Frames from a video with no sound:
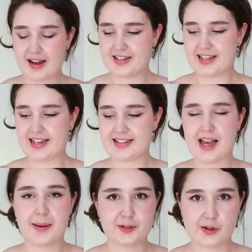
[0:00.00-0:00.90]
I just think
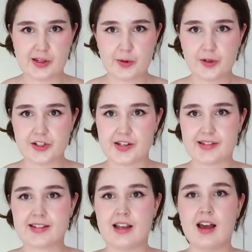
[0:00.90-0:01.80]
it's absolutely
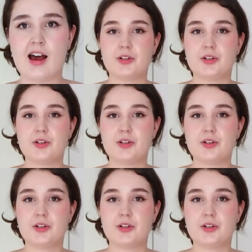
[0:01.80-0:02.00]
gorgeous,